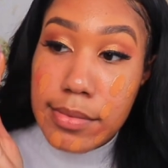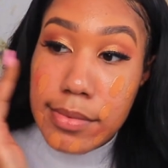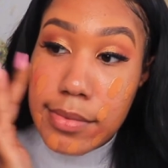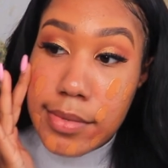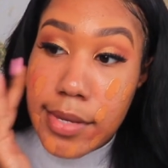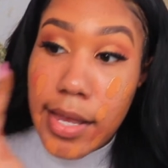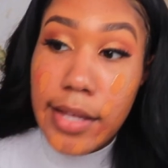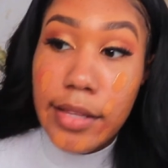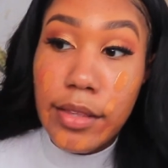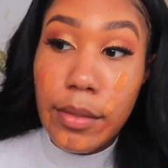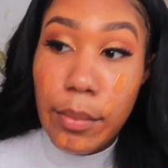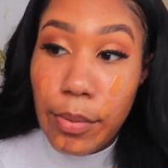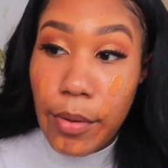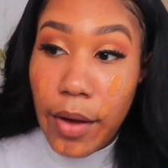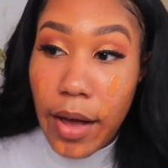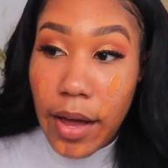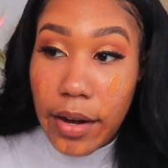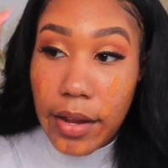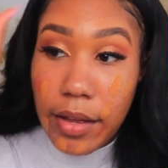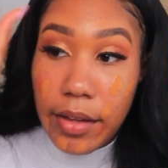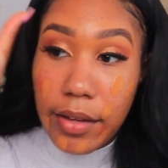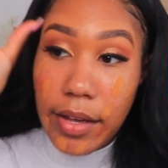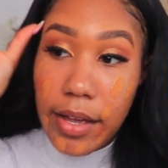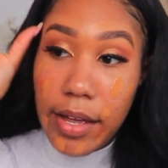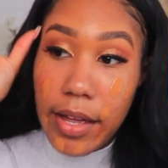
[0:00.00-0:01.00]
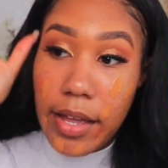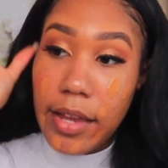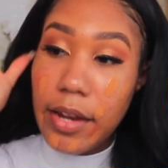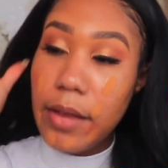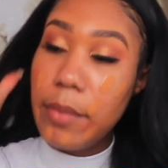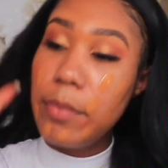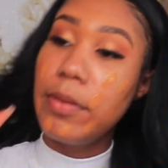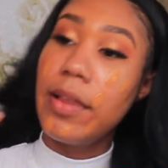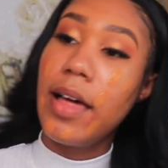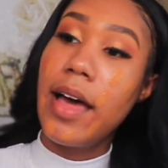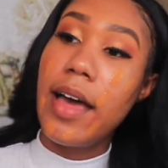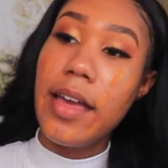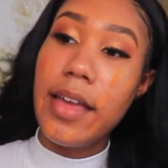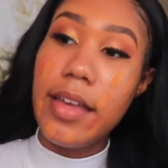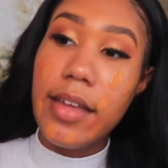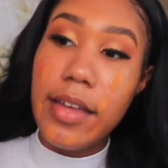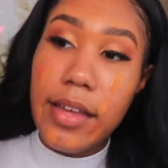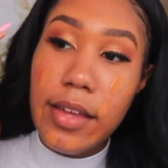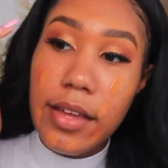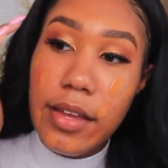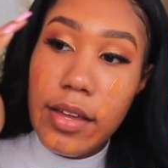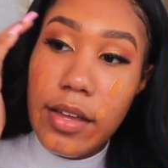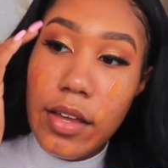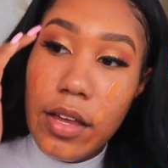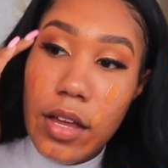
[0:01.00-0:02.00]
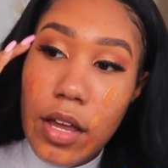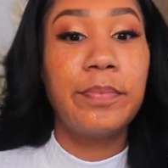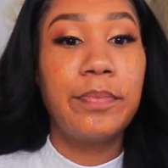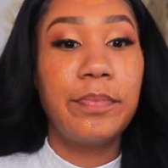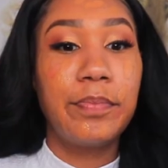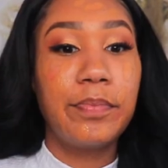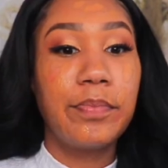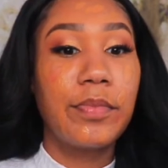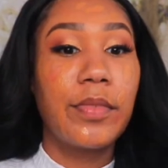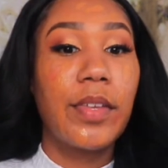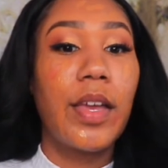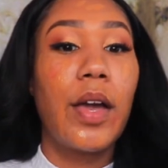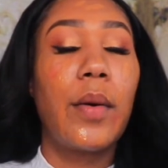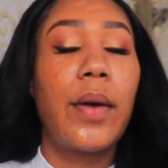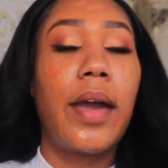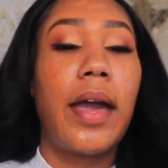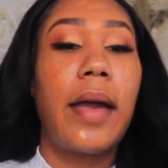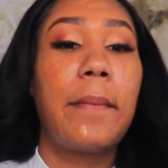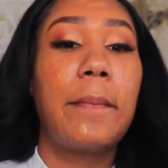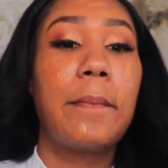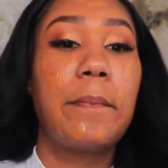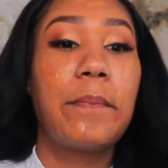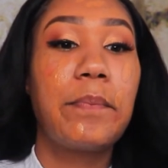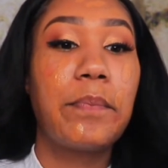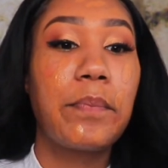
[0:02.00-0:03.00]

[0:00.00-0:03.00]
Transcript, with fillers: take the product and apply it. Okay,